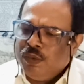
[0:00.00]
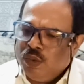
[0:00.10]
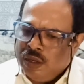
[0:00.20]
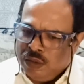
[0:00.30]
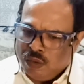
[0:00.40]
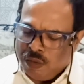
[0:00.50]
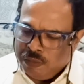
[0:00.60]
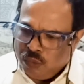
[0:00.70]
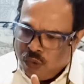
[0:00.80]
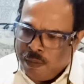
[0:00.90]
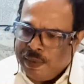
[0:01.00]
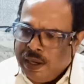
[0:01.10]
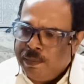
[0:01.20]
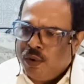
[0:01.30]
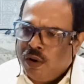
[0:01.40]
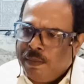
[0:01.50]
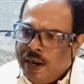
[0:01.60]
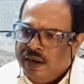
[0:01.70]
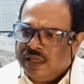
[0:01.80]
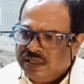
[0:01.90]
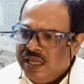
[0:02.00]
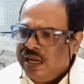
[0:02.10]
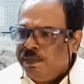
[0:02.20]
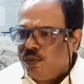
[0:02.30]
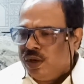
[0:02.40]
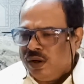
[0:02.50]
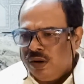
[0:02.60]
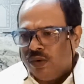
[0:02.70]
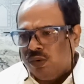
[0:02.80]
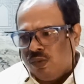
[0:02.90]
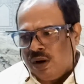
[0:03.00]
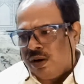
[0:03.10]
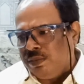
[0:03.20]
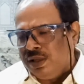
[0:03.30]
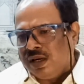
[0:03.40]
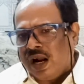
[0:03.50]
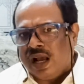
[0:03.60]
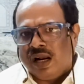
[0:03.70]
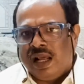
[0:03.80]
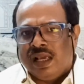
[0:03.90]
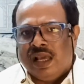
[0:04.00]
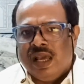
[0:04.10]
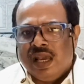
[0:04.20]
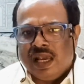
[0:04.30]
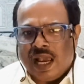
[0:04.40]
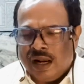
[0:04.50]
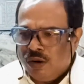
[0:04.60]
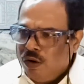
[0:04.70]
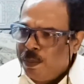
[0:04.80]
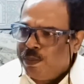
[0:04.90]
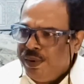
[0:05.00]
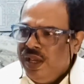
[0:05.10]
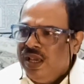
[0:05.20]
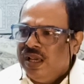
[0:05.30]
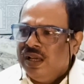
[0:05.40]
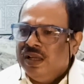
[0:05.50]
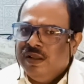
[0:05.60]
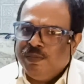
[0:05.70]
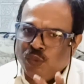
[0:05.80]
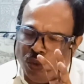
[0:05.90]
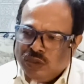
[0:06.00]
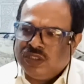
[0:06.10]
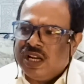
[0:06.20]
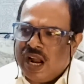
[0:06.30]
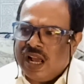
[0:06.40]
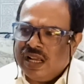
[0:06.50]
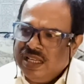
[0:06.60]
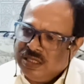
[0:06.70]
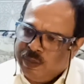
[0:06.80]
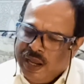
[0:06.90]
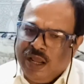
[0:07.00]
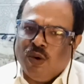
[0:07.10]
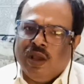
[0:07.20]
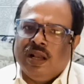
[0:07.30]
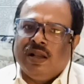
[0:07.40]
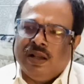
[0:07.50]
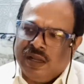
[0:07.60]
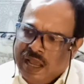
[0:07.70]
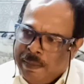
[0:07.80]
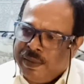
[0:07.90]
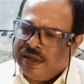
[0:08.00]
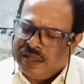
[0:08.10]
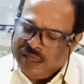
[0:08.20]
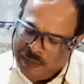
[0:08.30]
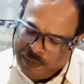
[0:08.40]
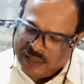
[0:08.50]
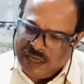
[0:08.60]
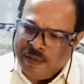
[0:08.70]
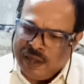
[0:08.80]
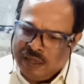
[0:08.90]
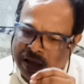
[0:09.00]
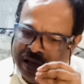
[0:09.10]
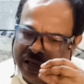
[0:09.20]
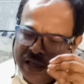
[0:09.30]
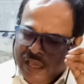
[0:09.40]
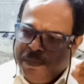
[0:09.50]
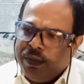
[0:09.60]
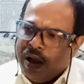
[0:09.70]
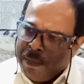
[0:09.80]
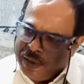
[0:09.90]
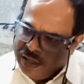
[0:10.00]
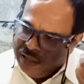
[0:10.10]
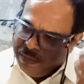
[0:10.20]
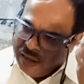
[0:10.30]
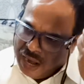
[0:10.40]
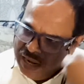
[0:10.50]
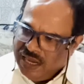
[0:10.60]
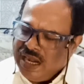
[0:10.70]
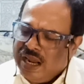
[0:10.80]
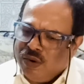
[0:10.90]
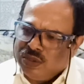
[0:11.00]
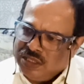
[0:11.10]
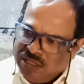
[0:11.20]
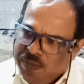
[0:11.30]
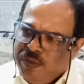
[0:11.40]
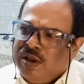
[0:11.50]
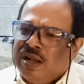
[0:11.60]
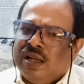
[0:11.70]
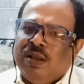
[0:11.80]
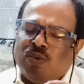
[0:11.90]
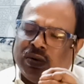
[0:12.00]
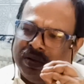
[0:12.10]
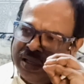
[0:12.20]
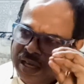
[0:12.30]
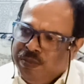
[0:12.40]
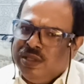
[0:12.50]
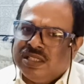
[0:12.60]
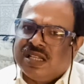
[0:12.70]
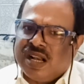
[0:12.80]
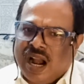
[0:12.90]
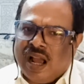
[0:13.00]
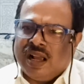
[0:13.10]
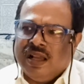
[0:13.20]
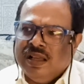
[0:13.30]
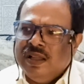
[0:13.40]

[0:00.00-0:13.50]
One company, Ponobitis, they are importing one of the drug like Canglo P. Those drug is very well effective, and if after early diagnosis, if you can give this drug